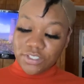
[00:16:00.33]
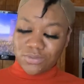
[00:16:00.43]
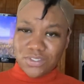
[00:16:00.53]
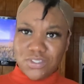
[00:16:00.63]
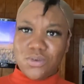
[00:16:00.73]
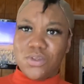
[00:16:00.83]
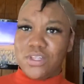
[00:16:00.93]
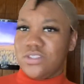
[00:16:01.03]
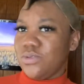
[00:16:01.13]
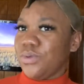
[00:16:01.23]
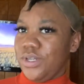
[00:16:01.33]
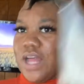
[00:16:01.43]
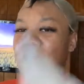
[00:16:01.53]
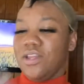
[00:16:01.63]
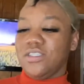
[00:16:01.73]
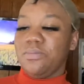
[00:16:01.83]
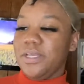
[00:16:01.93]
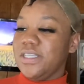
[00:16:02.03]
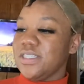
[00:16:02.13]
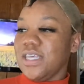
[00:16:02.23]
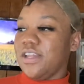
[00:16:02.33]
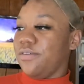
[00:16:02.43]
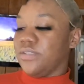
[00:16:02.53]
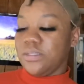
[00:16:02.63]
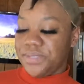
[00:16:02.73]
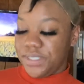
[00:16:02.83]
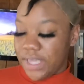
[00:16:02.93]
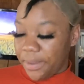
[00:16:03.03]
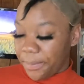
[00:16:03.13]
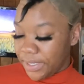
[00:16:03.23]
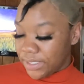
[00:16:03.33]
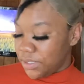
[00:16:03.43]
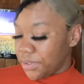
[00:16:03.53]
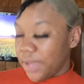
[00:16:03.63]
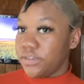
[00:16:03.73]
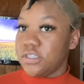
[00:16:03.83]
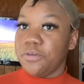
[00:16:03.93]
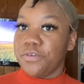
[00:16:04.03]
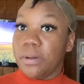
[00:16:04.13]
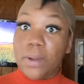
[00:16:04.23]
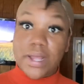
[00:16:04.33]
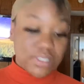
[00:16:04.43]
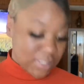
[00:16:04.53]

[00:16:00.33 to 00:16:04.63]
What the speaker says: was only $20. But he said that was a mistake, but he still gave it to me for the price.